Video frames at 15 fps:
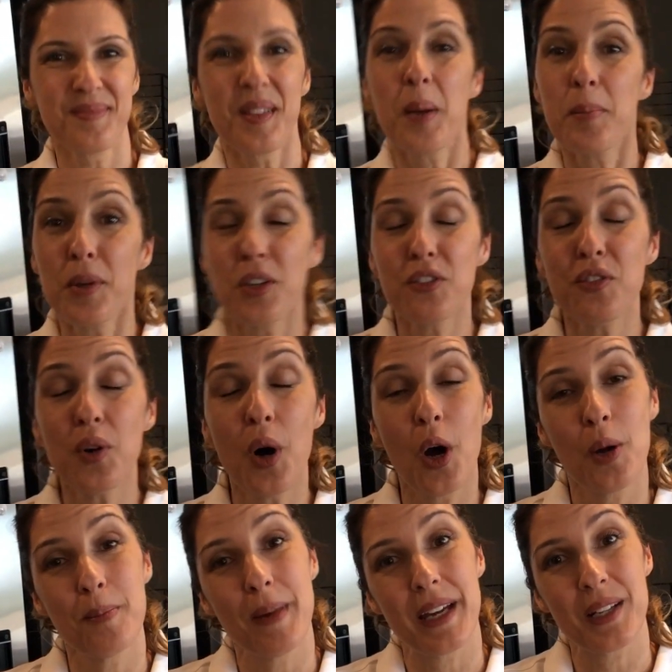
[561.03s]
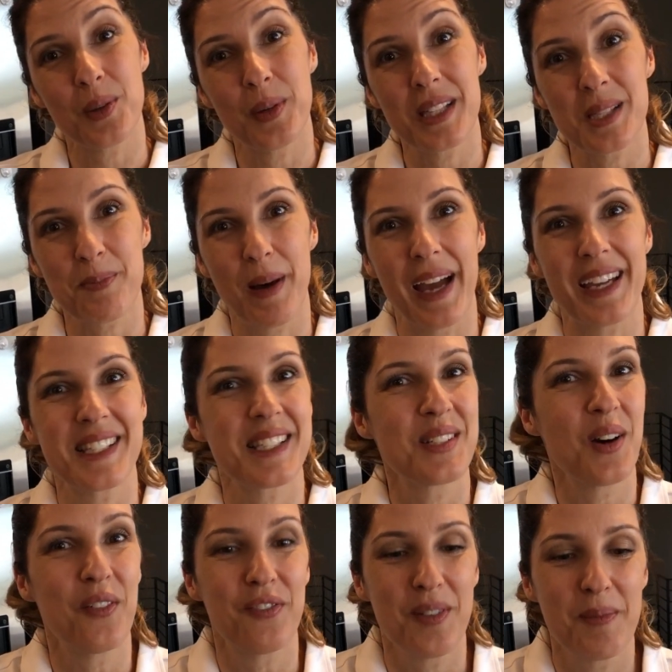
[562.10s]
Beautiful homemade quince paste,
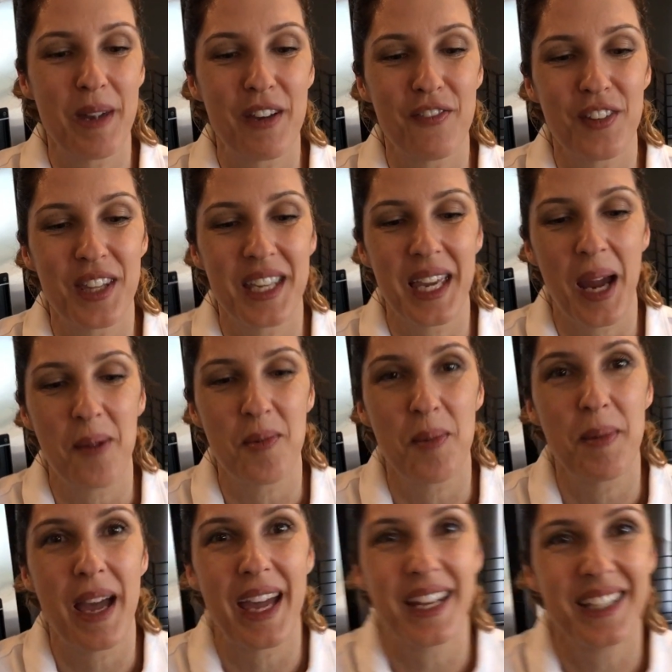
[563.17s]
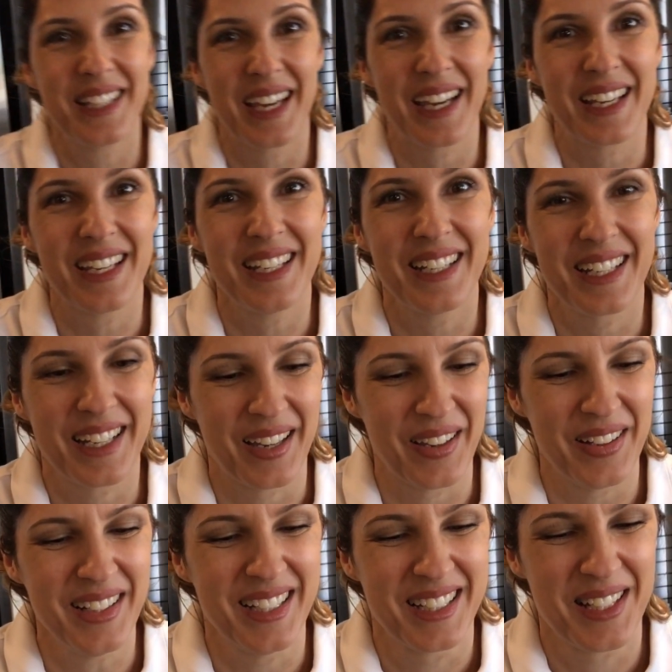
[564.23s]
not for me, for the cameraman. Yeah, here you go.